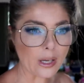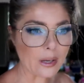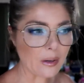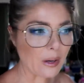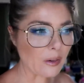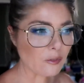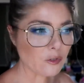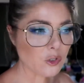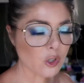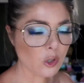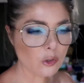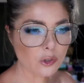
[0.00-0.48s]

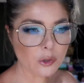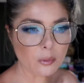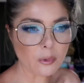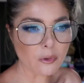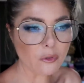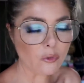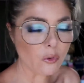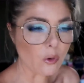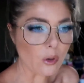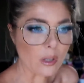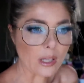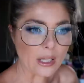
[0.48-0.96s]
I've told you
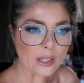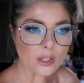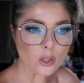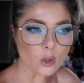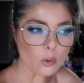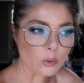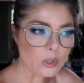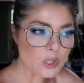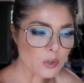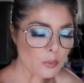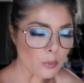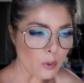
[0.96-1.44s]
before, like,
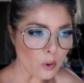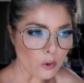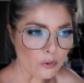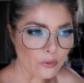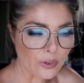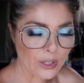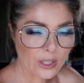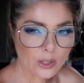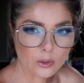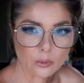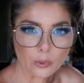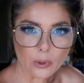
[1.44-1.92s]
no one's
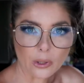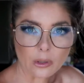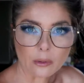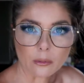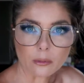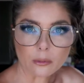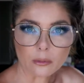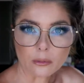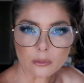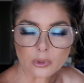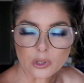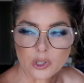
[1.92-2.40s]
perfect.
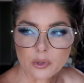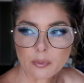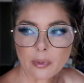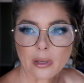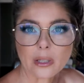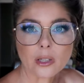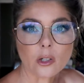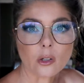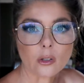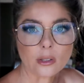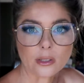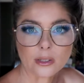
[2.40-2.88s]
We
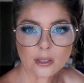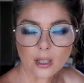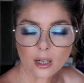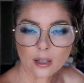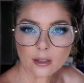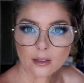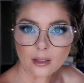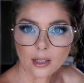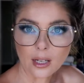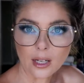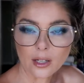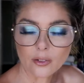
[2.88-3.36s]
spend our
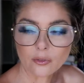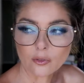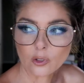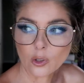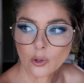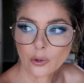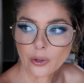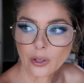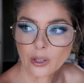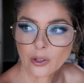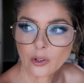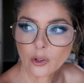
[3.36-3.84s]
entire life
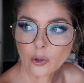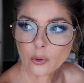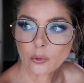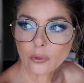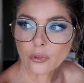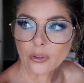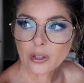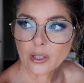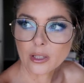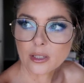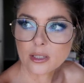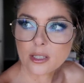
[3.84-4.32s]
learning
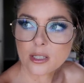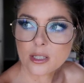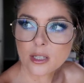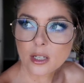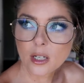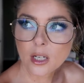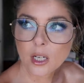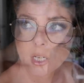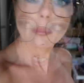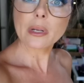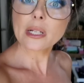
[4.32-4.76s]
new things.